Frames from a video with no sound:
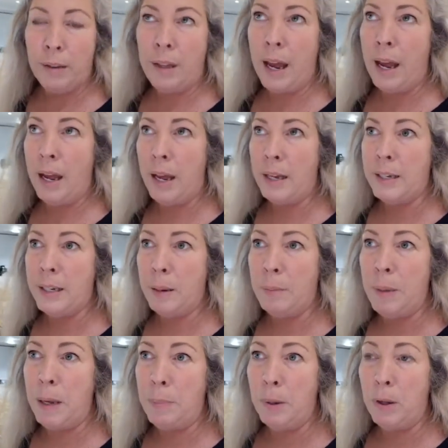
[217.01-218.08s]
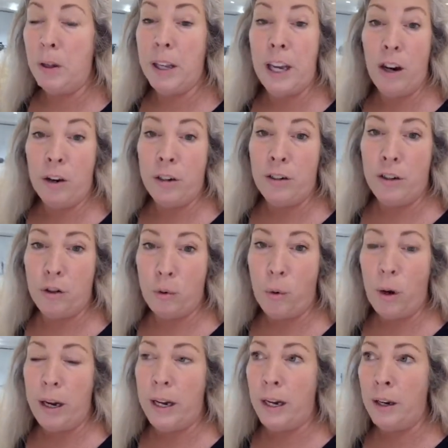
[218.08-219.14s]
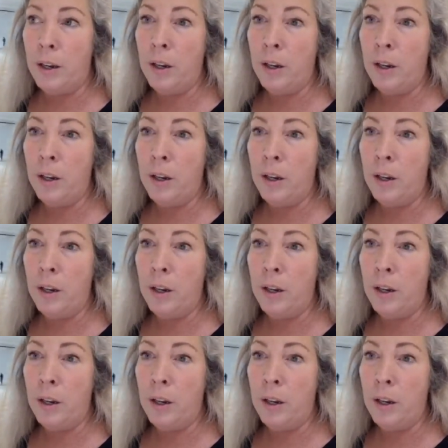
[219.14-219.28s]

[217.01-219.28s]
that people here in Detroit